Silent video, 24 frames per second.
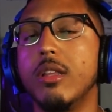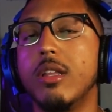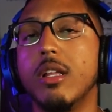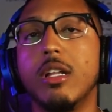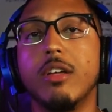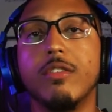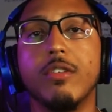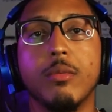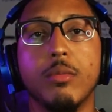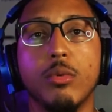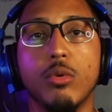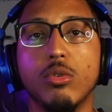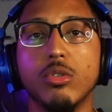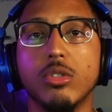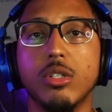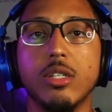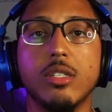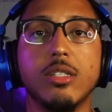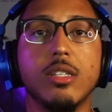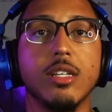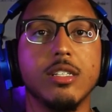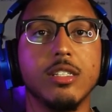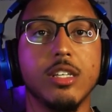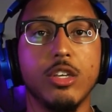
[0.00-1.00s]
deliverables,
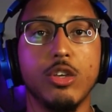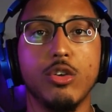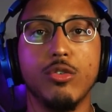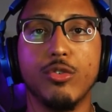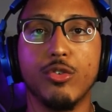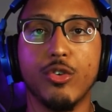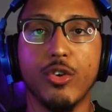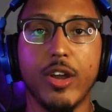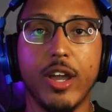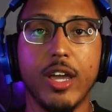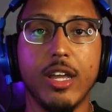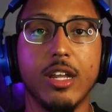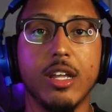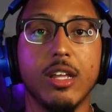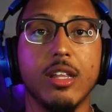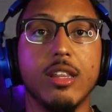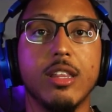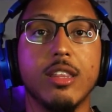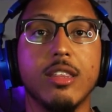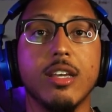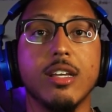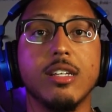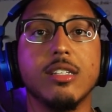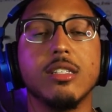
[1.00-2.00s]
these things that you've
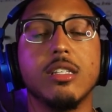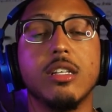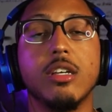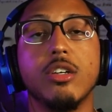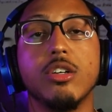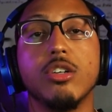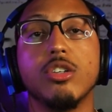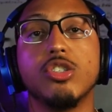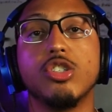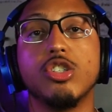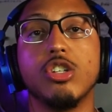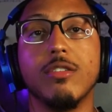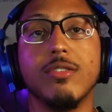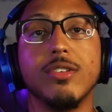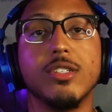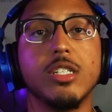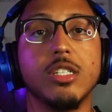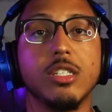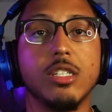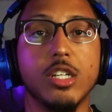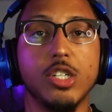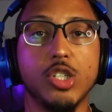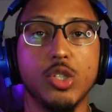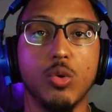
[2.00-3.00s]
created, the thing that your
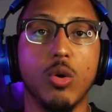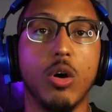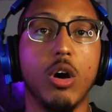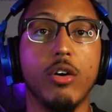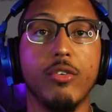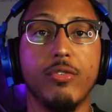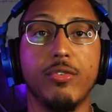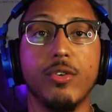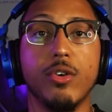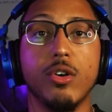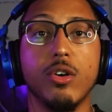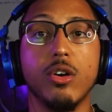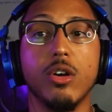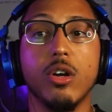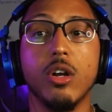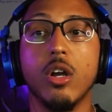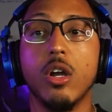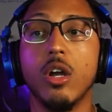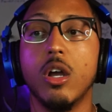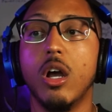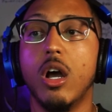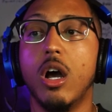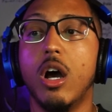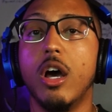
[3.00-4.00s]
services that you
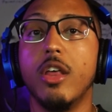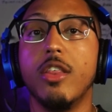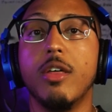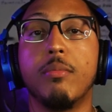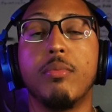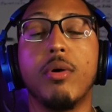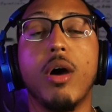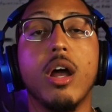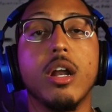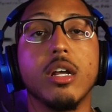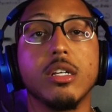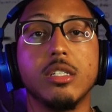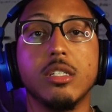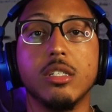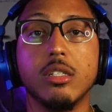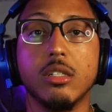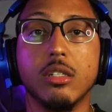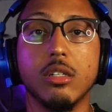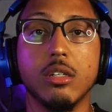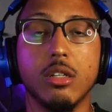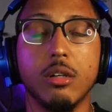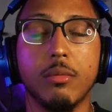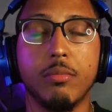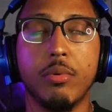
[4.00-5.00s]
offer, uh, the products
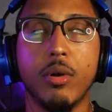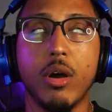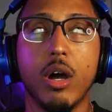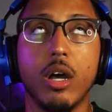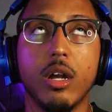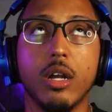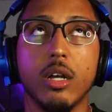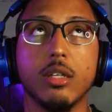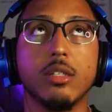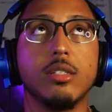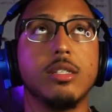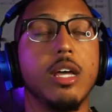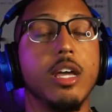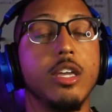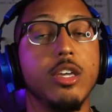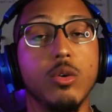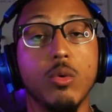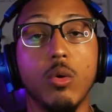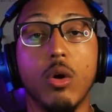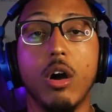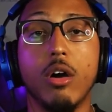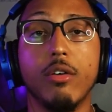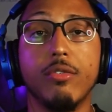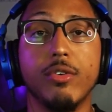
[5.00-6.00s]
the products that
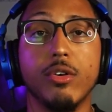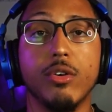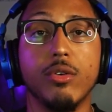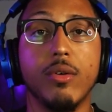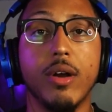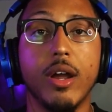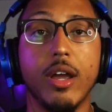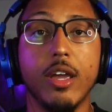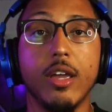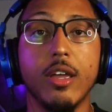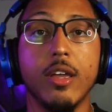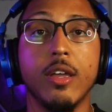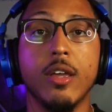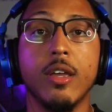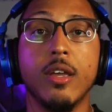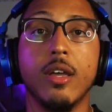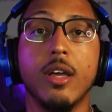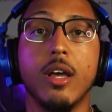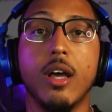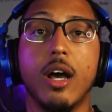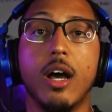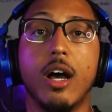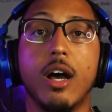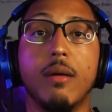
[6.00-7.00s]
you offer, right?
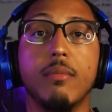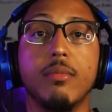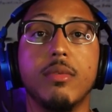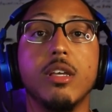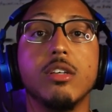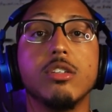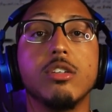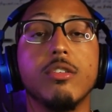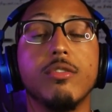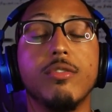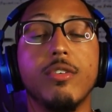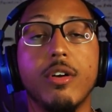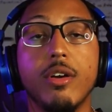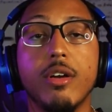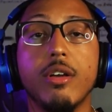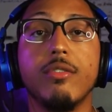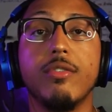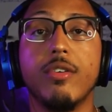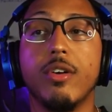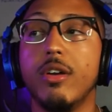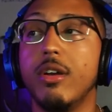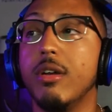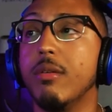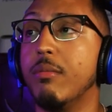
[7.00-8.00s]
Um, these are
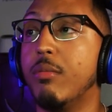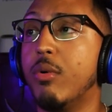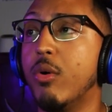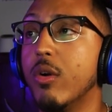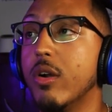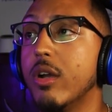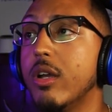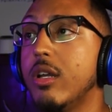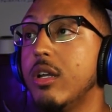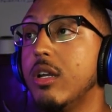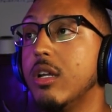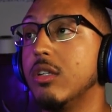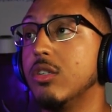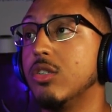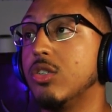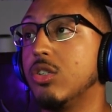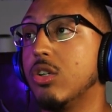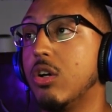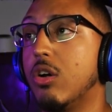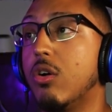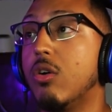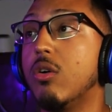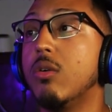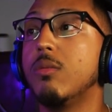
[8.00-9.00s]
very very important, and
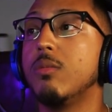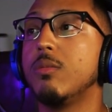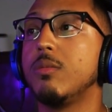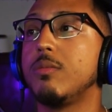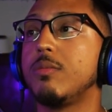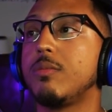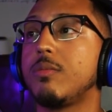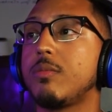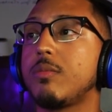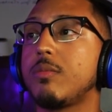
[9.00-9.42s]
so